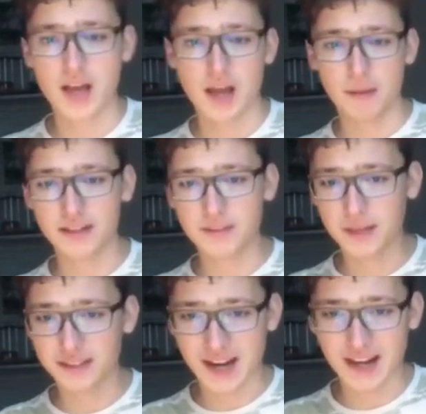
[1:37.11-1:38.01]
but
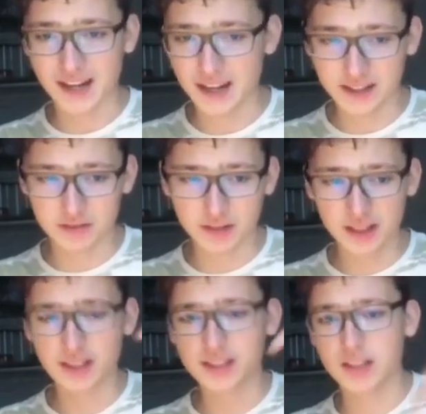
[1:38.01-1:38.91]
but I had a really
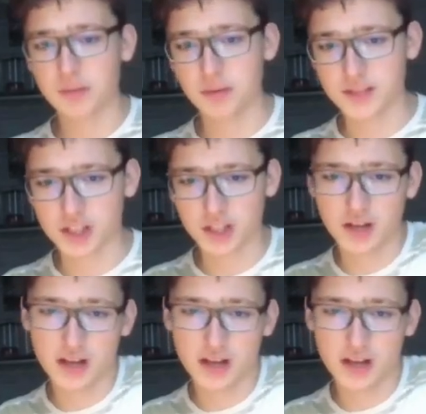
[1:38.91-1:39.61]
decent position.